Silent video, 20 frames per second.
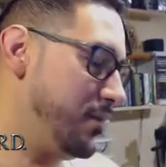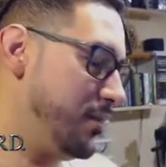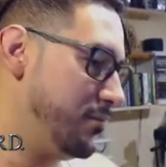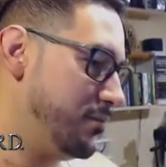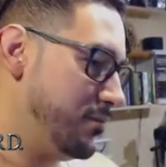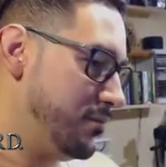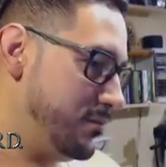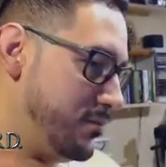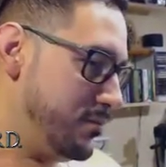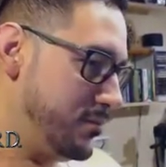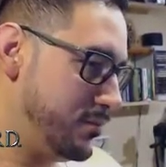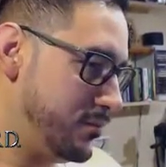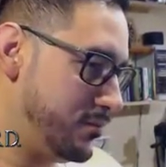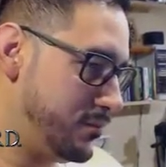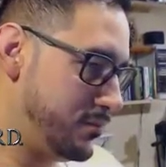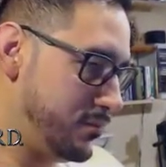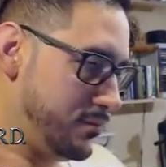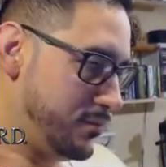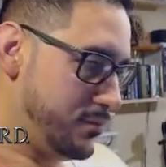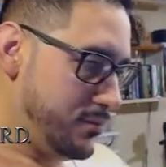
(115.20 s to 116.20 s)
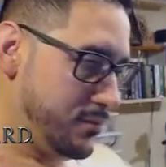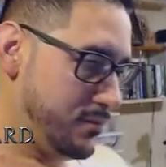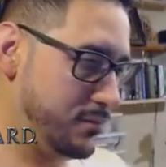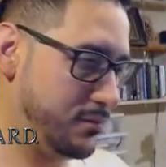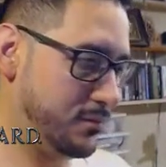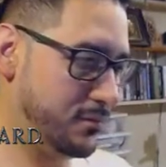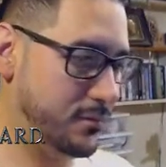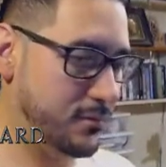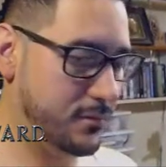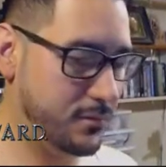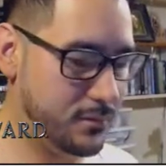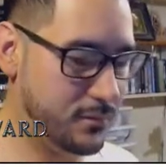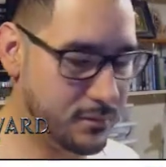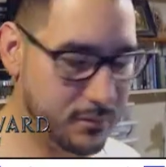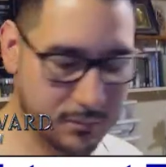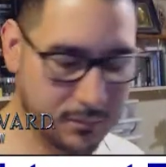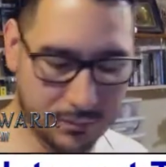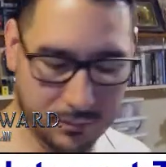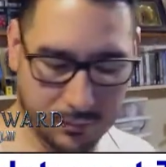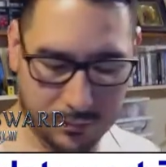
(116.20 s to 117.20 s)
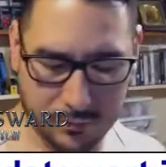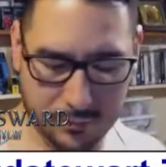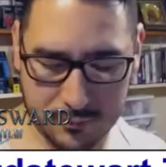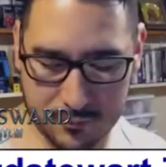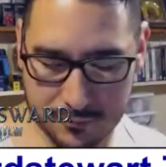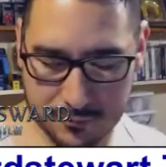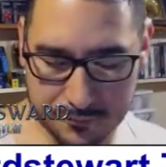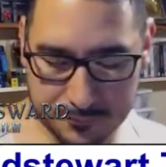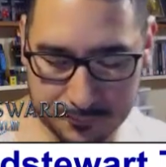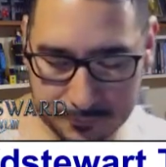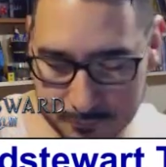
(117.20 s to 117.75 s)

To the Thalaic River, where to the